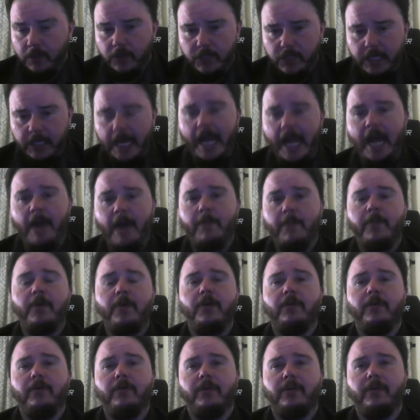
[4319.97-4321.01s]
there's an
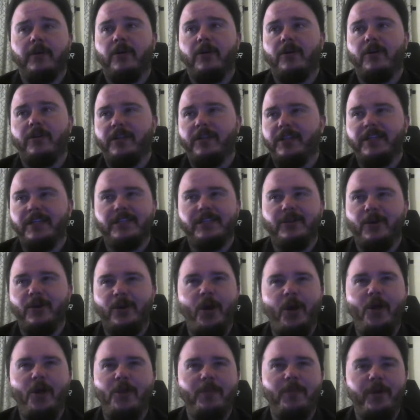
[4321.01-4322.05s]
app called I think it's
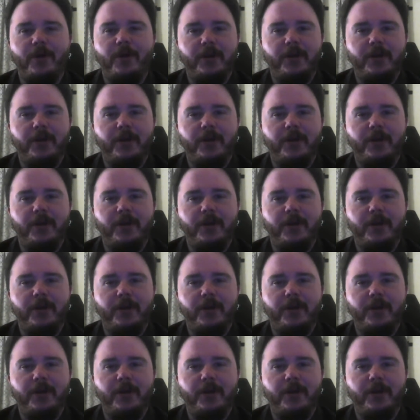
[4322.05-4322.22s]
called All